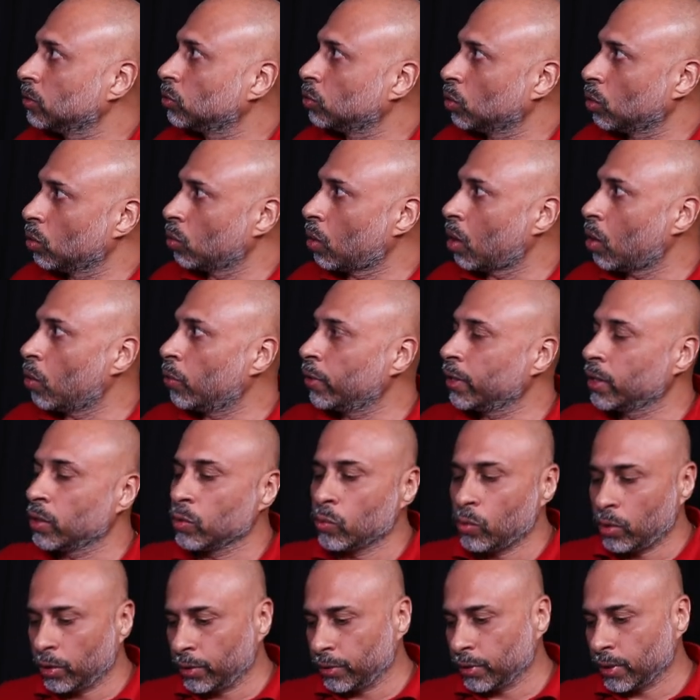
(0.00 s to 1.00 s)
So how do
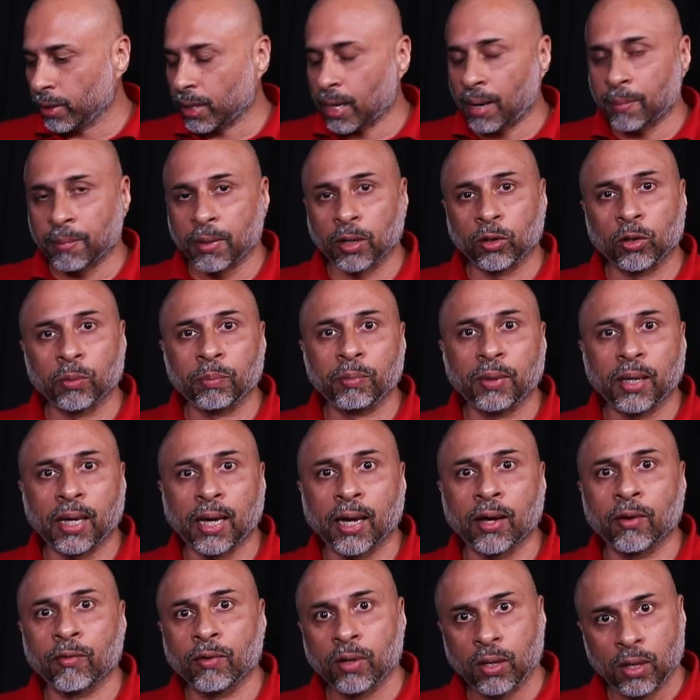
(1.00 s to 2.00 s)
you want your camera to
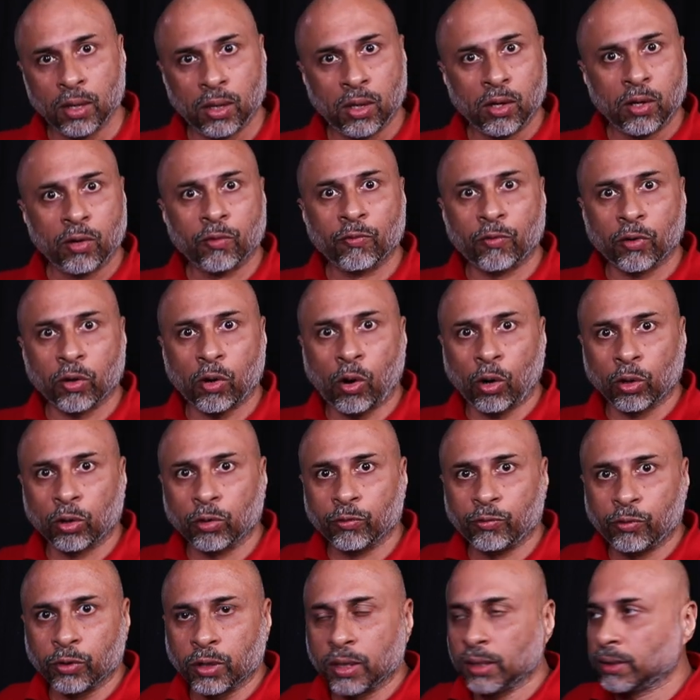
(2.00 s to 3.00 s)
behave for
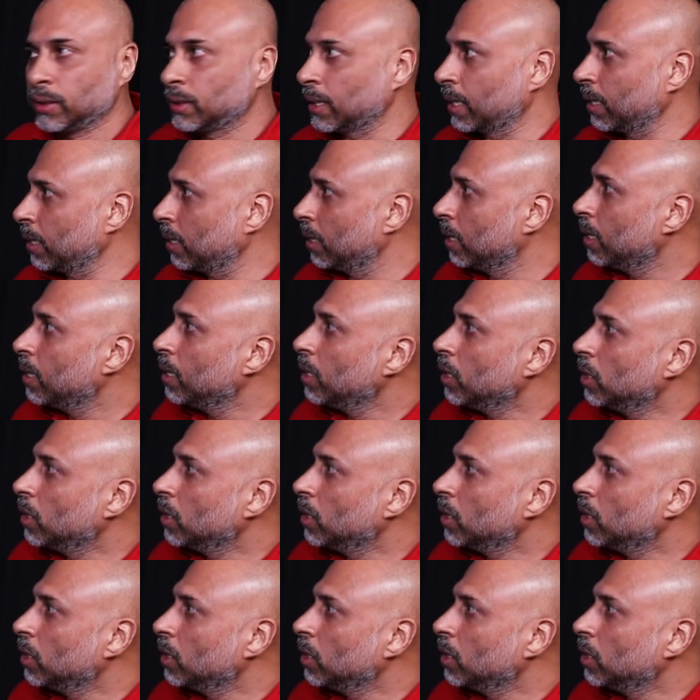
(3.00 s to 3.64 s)
autofocusing?